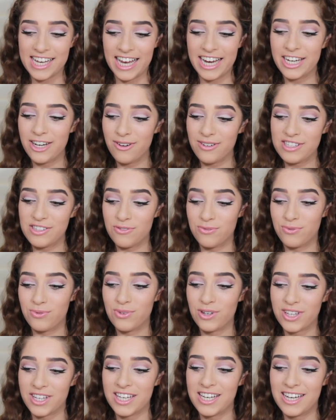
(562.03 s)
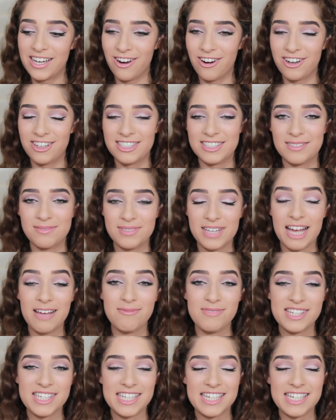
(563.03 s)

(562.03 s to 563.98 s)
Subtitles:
I know it's really hard sometimes